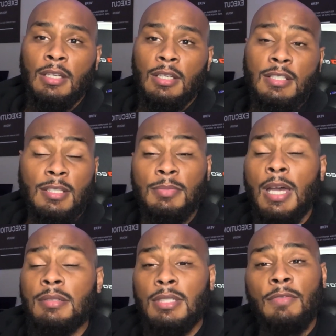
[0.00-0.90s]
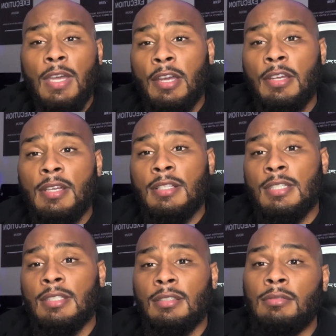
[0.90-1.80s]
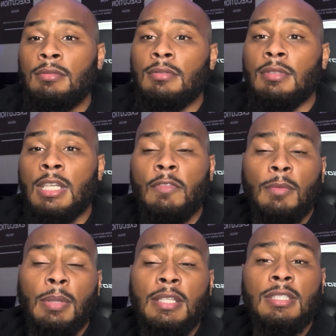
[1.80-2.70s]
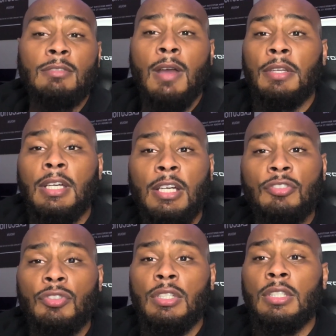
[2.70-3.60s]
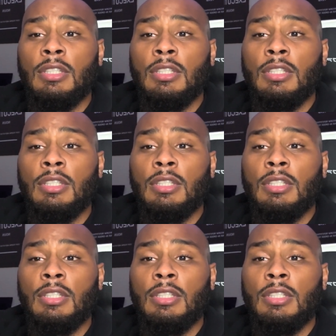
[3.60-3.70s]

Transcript: sometimes in different areas, different places around the country,